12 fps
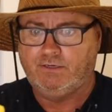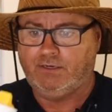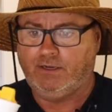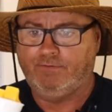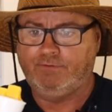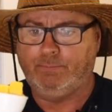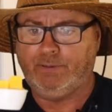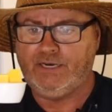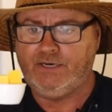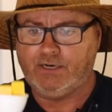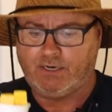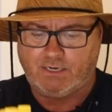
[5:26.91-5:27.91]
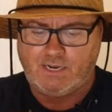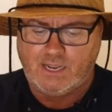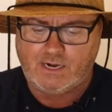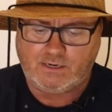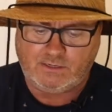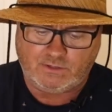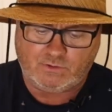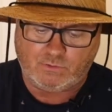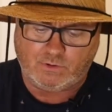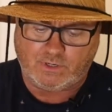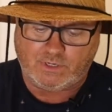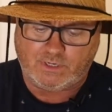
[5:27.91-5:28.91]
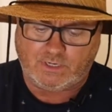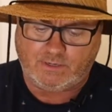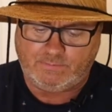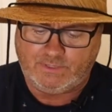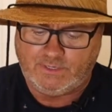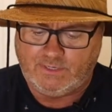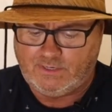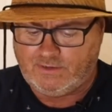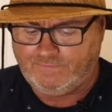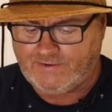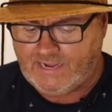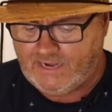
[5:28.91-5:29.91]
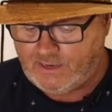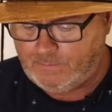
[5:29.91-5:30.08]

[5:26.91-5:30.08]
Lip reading: of the Pinana Colada, 1/4 cup of canned